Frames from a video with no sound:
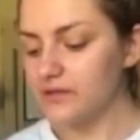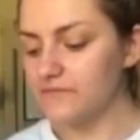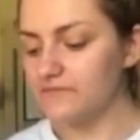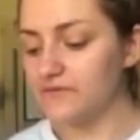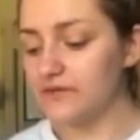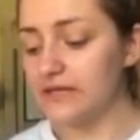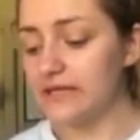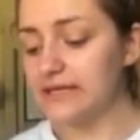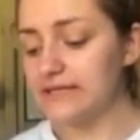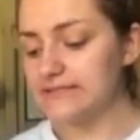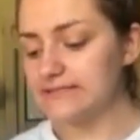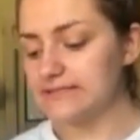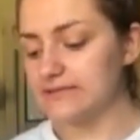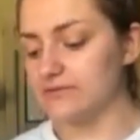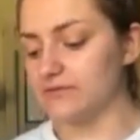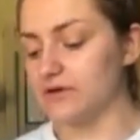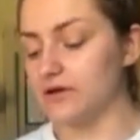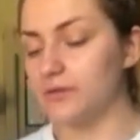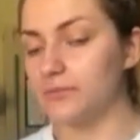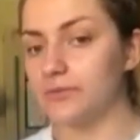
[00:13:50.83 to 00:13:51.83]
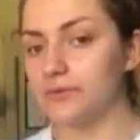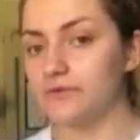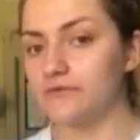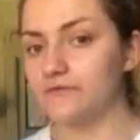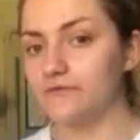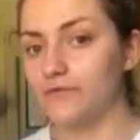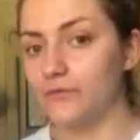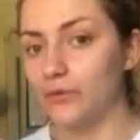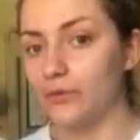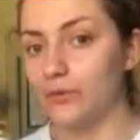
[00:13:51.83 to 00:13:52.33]
vanilla syrup
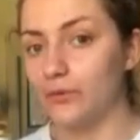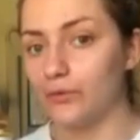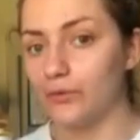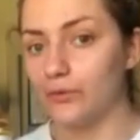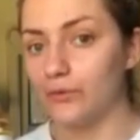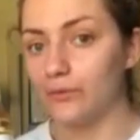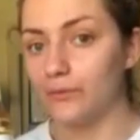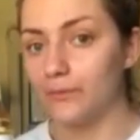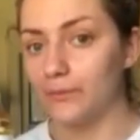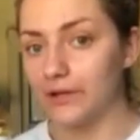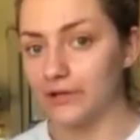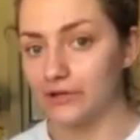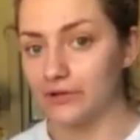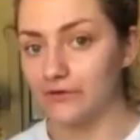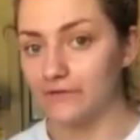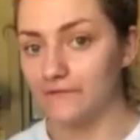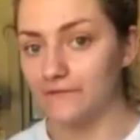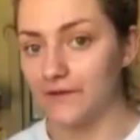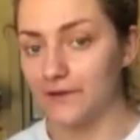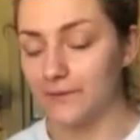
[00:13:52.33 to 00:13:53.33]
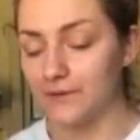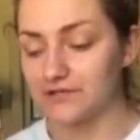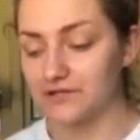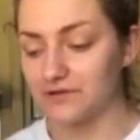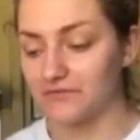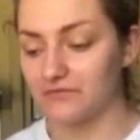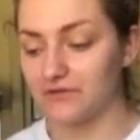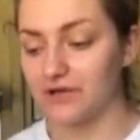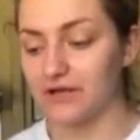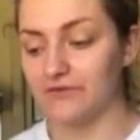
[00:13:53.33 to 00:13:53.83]
for my coffee, which
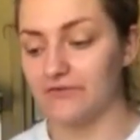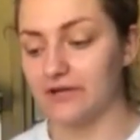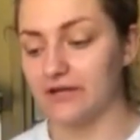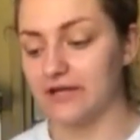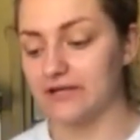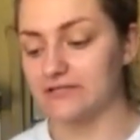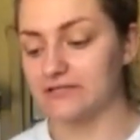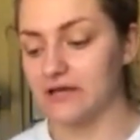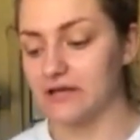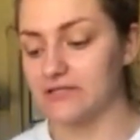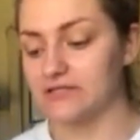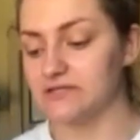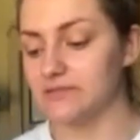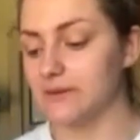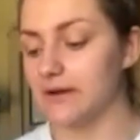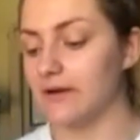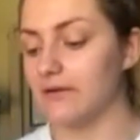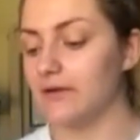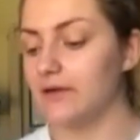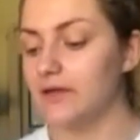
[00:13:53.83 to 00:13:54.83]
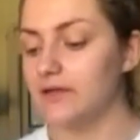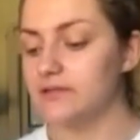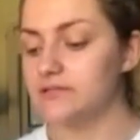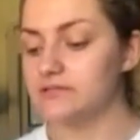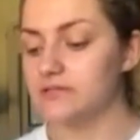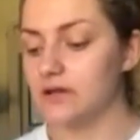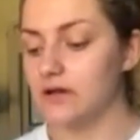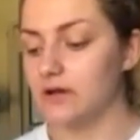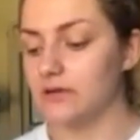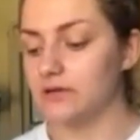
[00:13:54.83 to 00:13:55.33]
I'm really, really excited about.
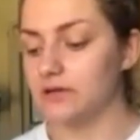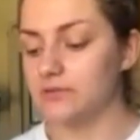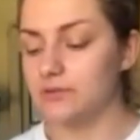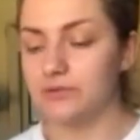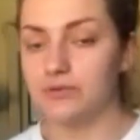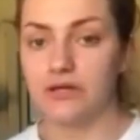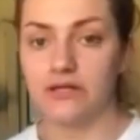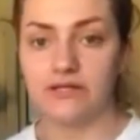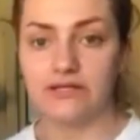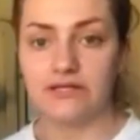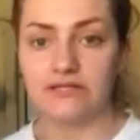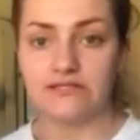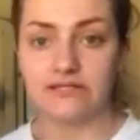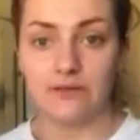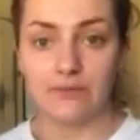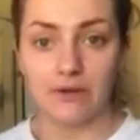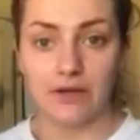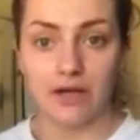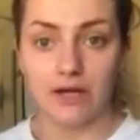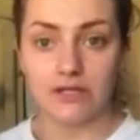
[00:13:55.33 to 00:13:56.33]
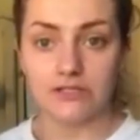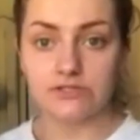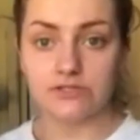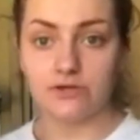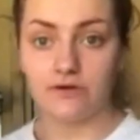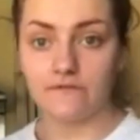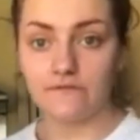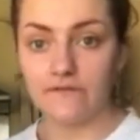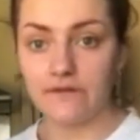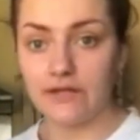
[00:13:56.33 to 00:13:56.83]
So I'm going to be putting this in my iced
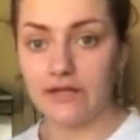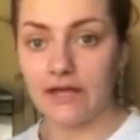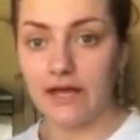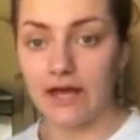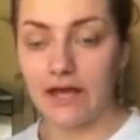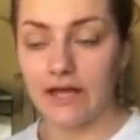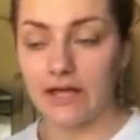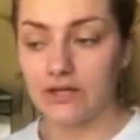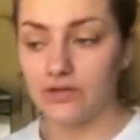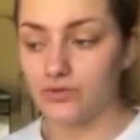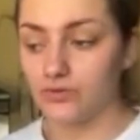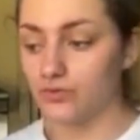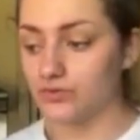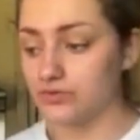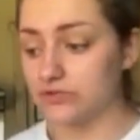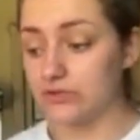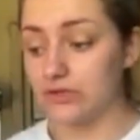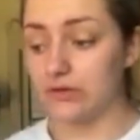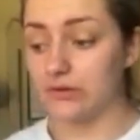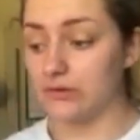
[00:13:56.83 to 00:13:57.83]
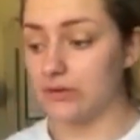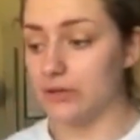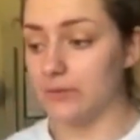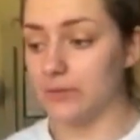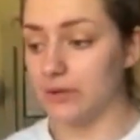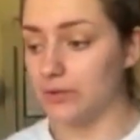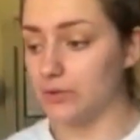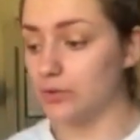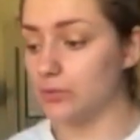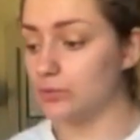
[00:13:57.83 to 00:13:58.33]
coffee and also in
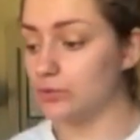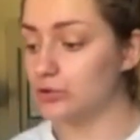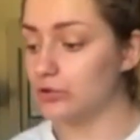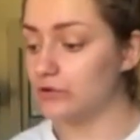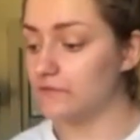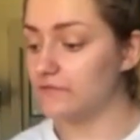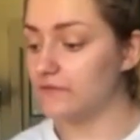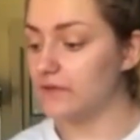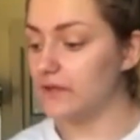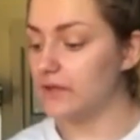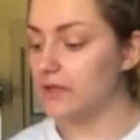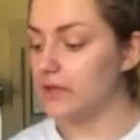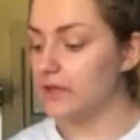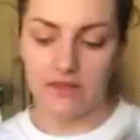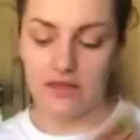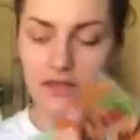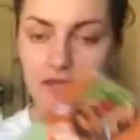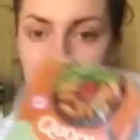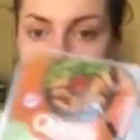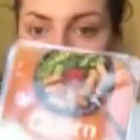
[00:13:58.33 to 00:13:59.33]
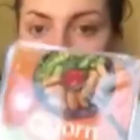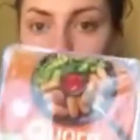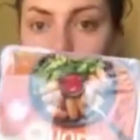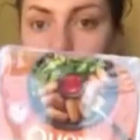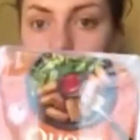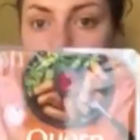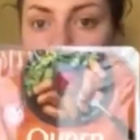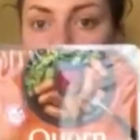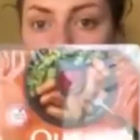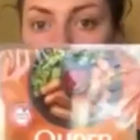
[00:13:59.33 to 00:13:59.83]
my normal coffee. Then I got
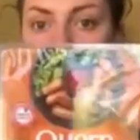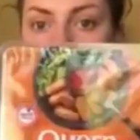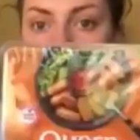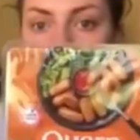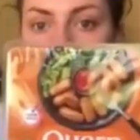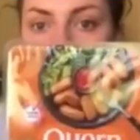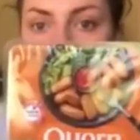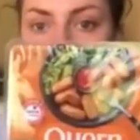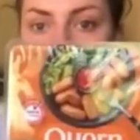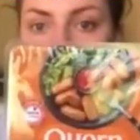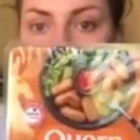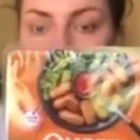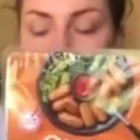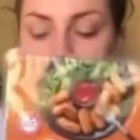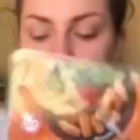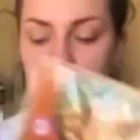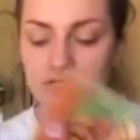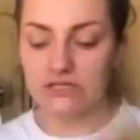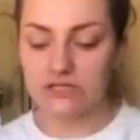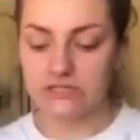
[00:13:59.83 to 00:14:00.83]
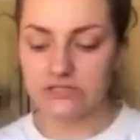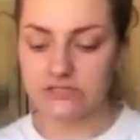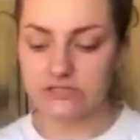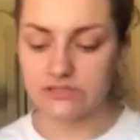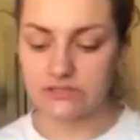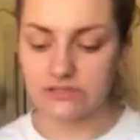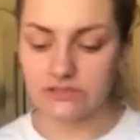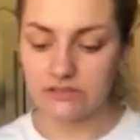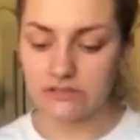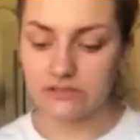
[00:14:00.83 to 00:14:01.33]
corn cocktail
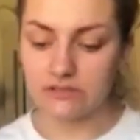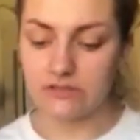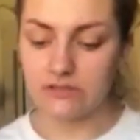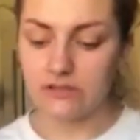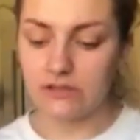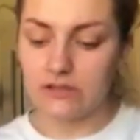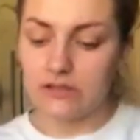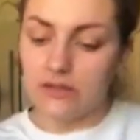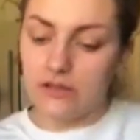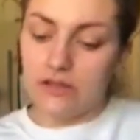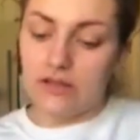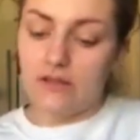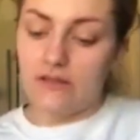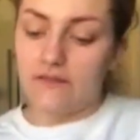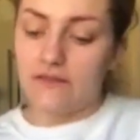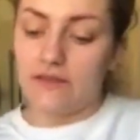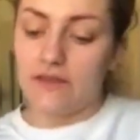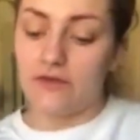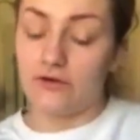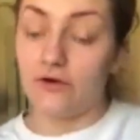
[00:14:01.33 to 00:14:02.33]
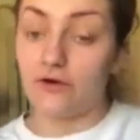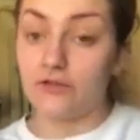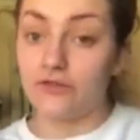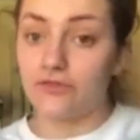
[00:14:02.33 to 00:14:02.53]
sausages. Then I got